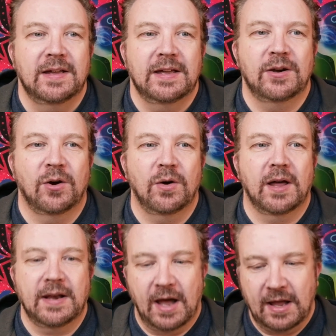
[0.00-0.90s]

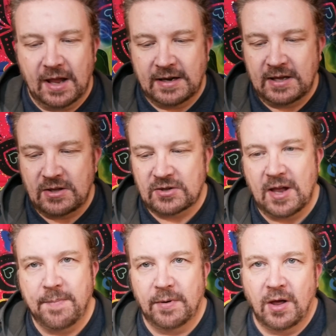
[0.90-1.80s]
And each
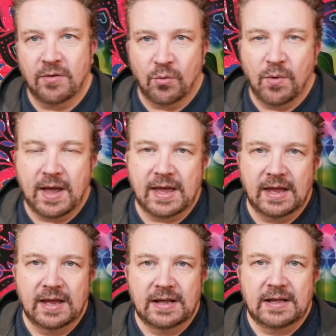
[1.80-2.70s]
step along the way,